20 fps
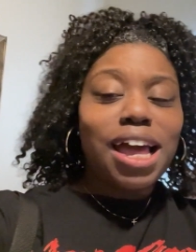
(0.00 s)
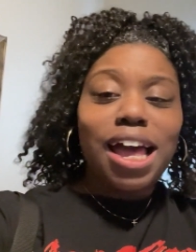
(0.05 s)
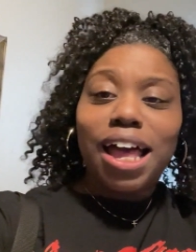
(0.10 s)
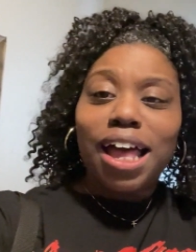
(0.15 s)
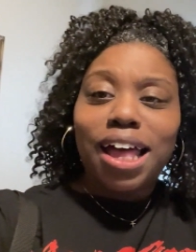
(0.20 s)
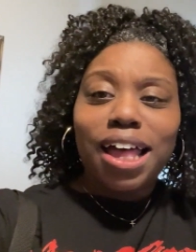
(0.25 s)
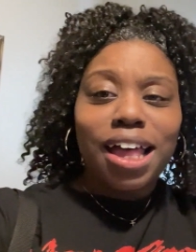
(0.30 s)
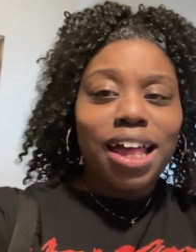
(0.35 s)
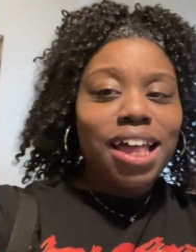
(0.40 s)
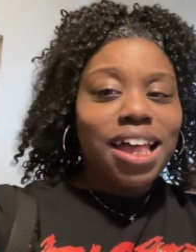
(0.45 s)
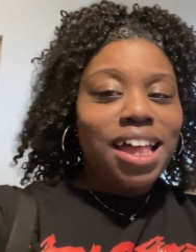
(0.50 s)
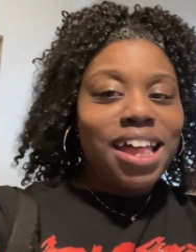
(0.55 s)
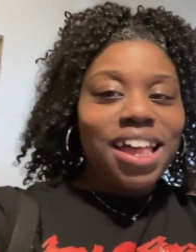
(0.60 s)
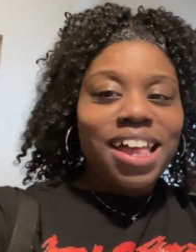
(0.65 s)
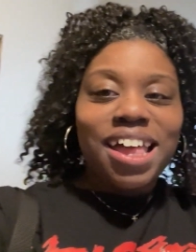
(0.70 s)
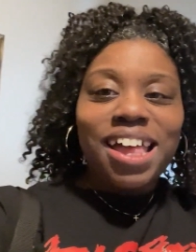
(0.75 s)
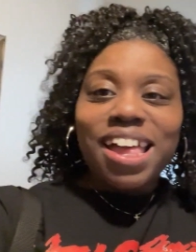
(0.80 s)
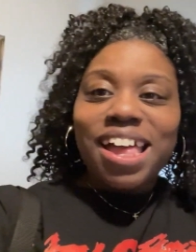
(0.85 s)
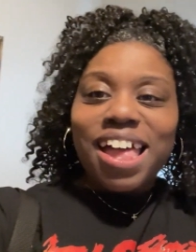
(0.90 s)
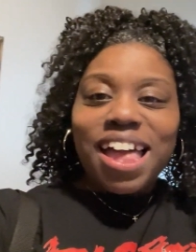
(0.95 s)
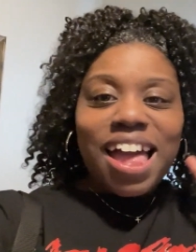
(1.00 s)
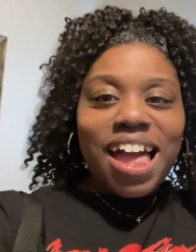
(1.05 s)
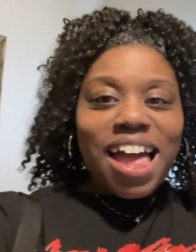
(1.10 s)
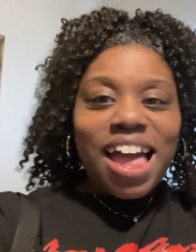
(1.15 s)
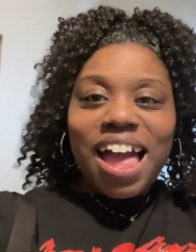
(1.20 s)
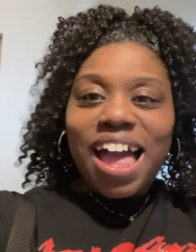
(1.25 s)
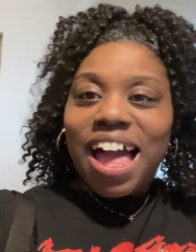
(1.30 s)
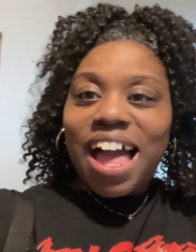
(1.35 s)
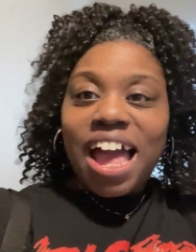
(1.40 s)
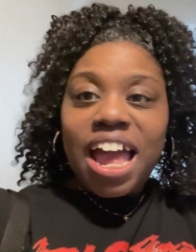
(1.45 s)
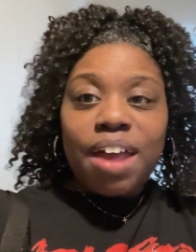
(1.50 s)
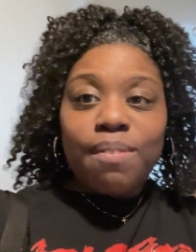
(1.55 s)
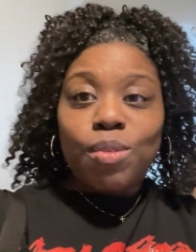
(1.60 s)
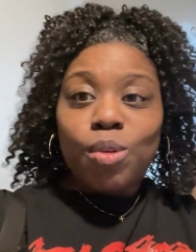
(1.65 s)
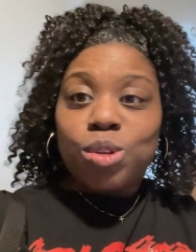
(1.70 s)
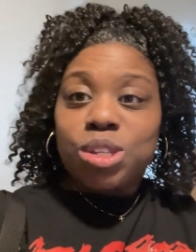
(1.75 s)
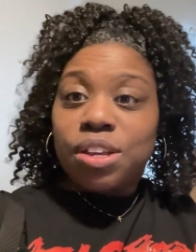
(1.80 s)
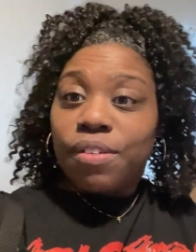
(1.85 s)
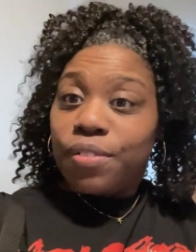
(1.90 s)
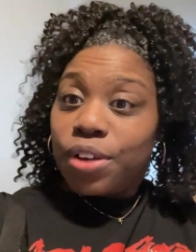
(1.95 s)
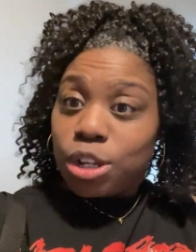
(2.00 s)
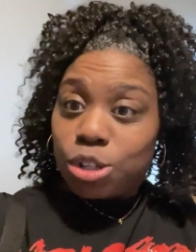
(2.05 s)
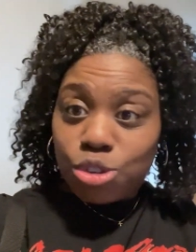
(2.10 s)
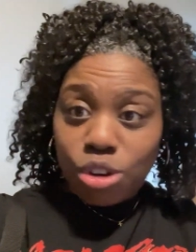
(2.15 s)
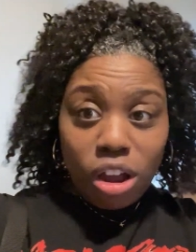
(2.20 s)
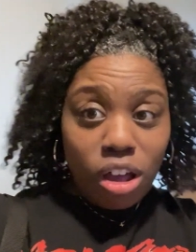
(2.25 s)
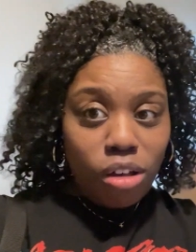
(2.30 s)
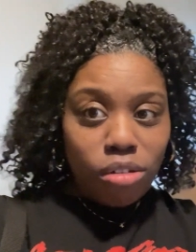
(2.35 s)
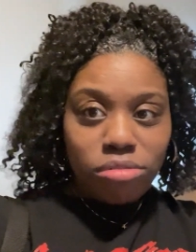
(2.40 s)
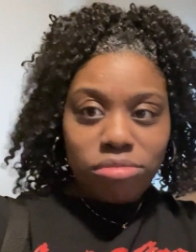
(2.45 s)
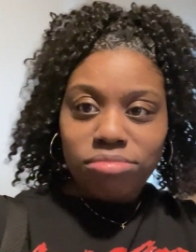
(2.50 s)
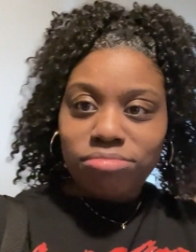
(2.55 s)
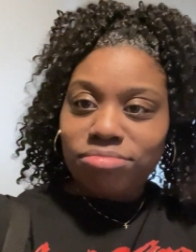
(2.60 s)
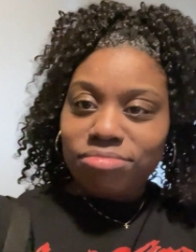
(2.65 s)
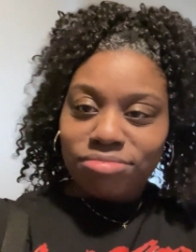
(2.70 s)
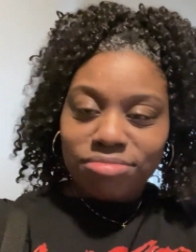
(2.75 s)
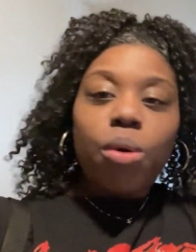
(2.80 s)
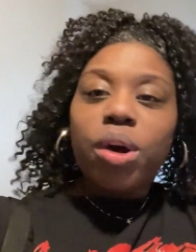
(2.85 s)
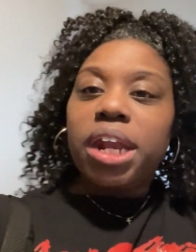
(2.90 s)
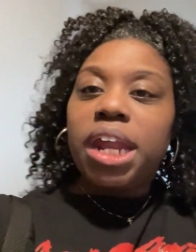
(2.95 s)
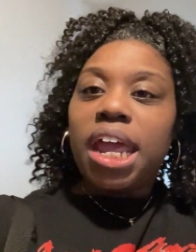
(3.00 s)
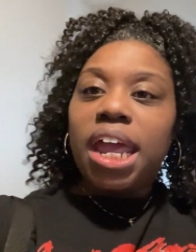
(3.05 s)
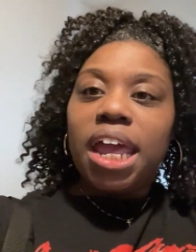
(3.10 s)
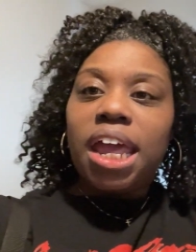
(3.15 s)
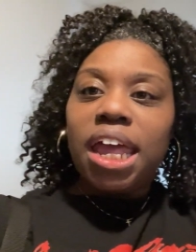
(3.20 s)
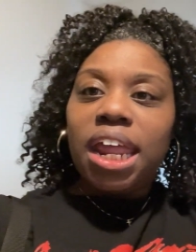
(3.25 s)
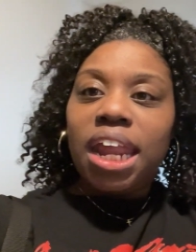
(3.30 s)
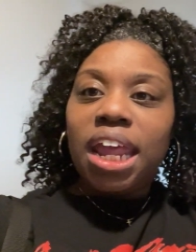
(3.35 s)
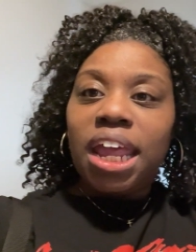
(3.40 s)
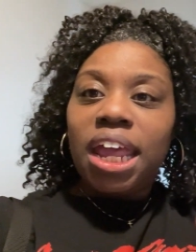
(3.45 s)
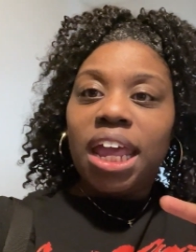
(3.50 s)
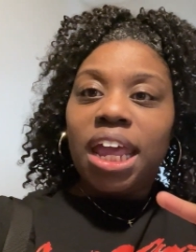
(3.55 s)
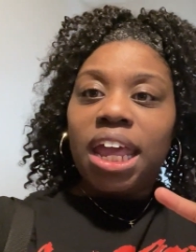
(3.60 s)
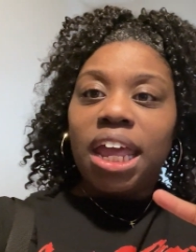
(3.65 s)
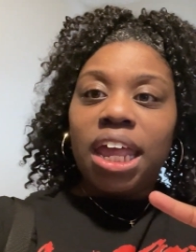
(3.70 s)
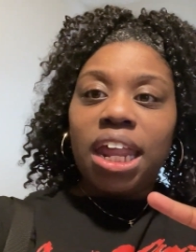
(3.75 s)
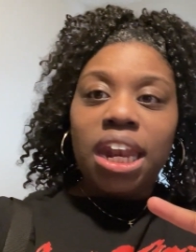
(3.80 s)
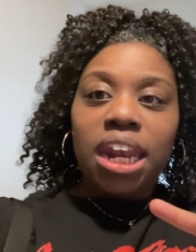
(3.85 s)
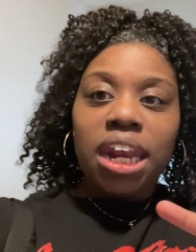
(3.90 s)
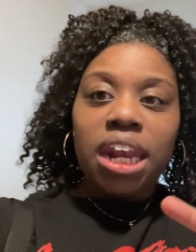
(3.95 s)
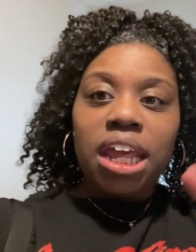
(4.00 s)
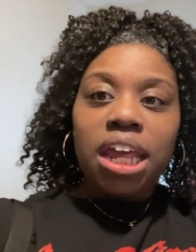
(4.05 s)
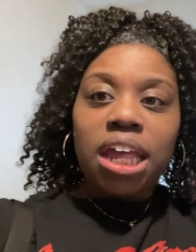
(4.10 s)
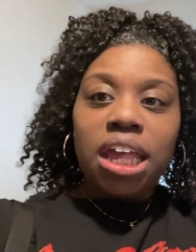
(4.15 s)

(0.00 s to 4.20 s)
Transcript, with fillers: i have no self-control went ahead and